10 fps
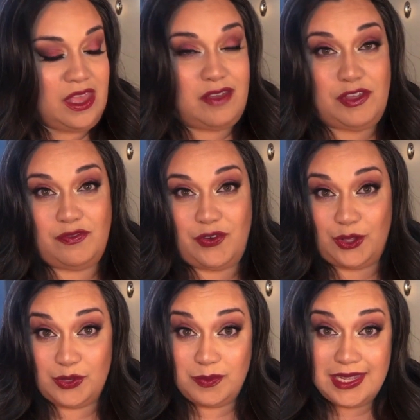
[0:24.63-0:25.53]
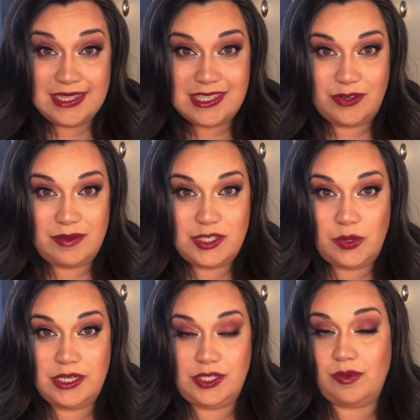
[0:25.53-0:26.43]
If you follow my Instagram
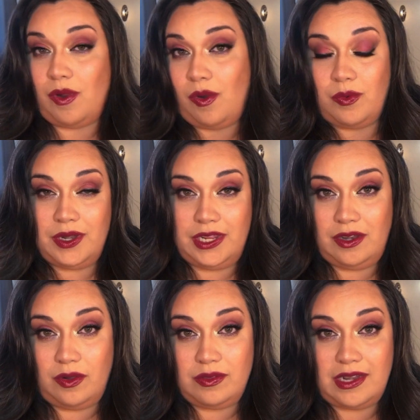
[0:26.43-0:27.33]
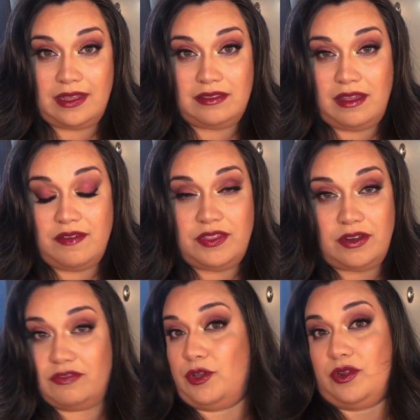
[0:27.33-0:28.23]
stories, you already know that I love their
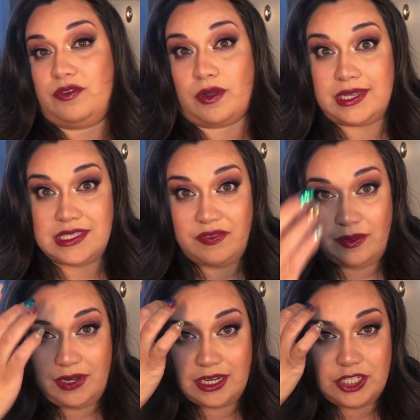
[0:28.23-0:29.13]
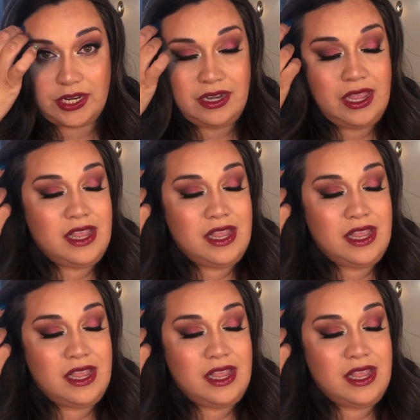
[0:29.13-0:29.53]
Photofocus foundation.